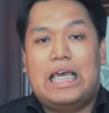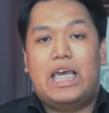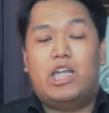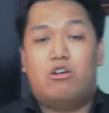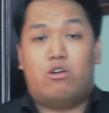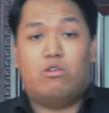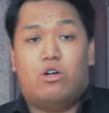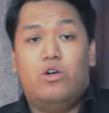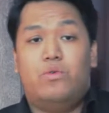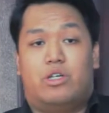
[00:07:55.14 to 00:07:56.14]
In
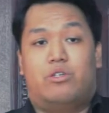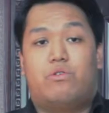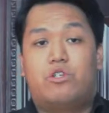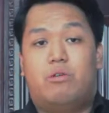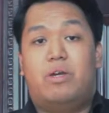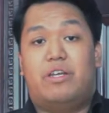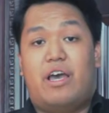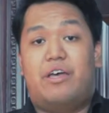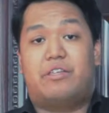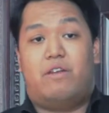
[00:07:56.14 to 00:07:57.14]
conclusion, social media
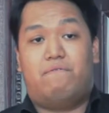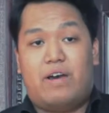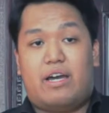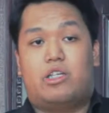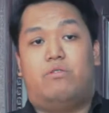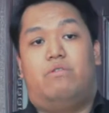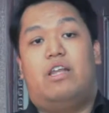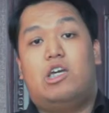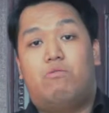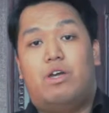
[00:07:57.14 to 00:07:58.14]
has an effect on
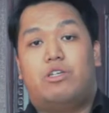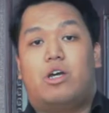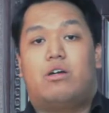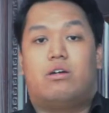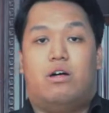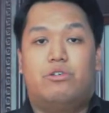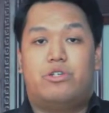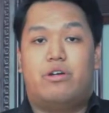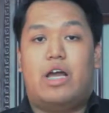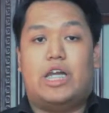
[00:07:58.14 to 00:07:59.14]
language,
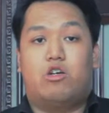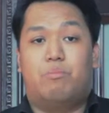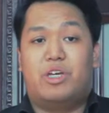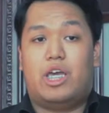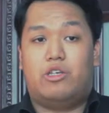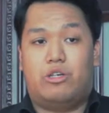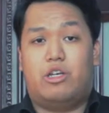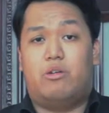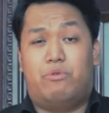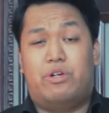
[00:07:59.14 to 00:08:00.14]
culture, and communication
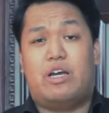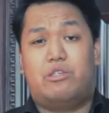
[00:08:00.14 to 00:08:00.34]
in the Bruneian